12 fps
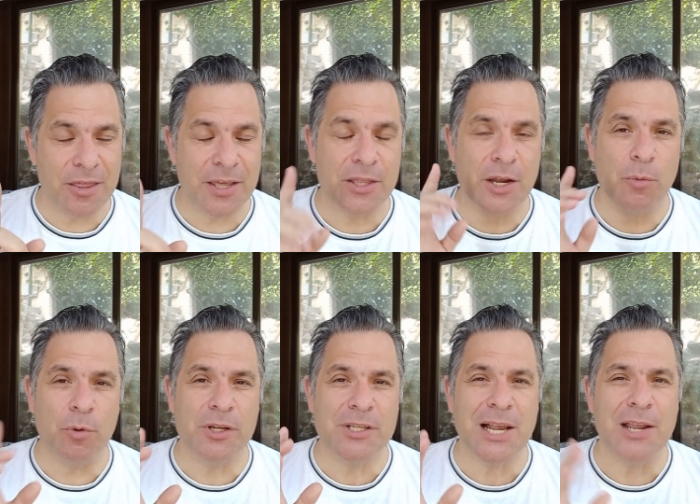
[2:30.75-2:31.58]
thing that I
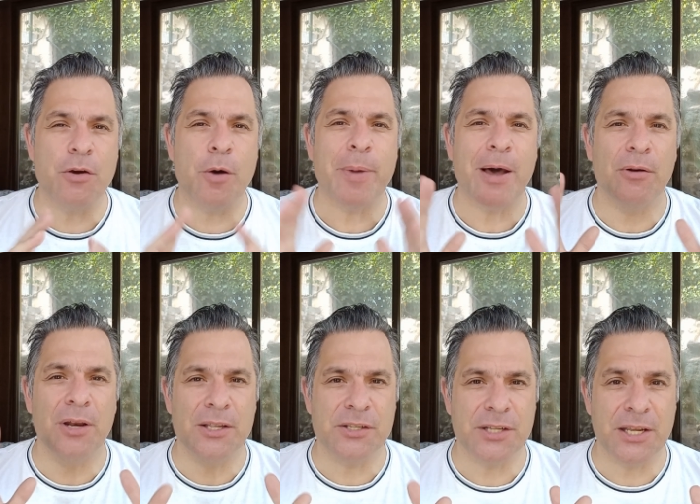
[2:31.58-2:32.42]
want to tell you about
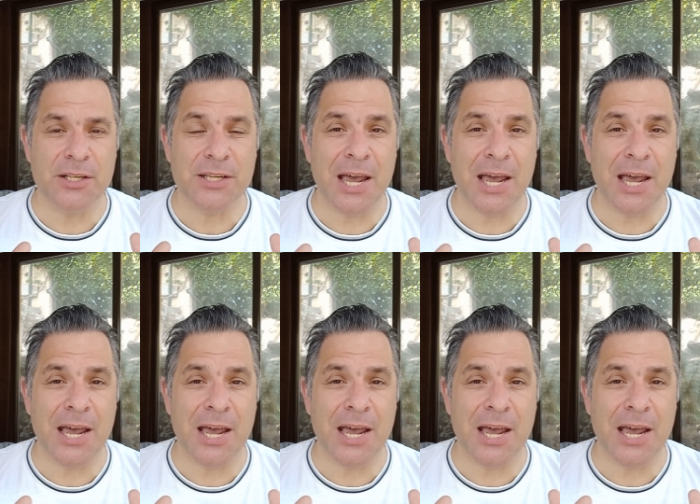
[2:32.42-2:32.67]
listings.